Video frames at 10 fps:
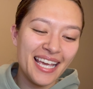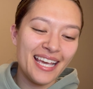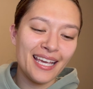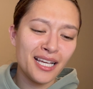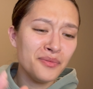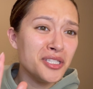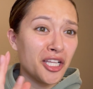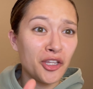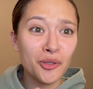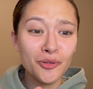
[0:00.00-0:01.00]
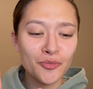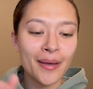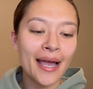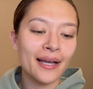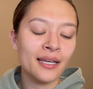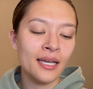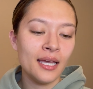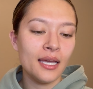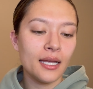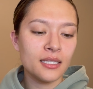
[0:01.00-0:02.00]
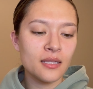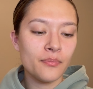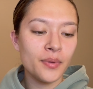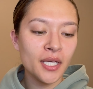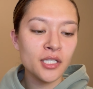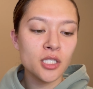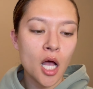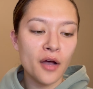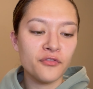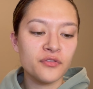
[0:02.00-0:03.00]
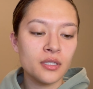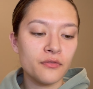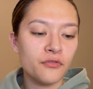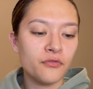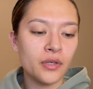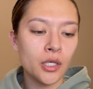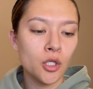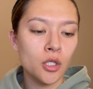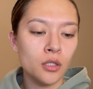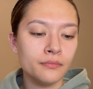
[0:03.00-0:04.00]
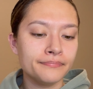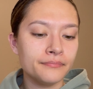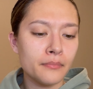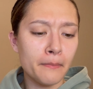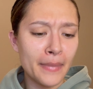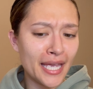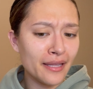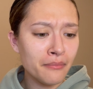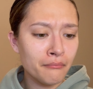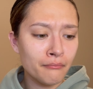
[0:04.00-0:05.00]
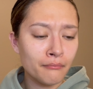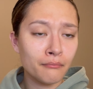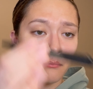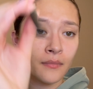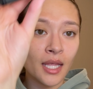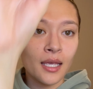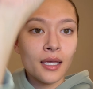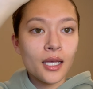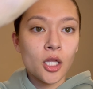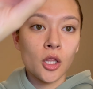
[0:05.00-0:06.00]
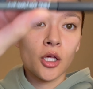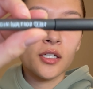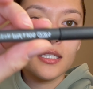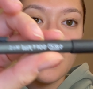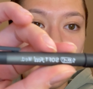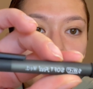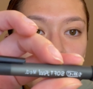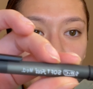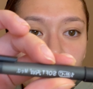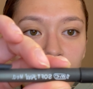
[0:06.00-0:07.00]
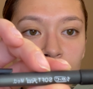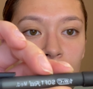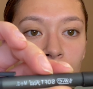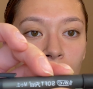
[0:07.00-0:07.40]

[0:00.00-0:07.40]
It comes in a huge pack. It's the Big Soft Feel Med. Looks like this.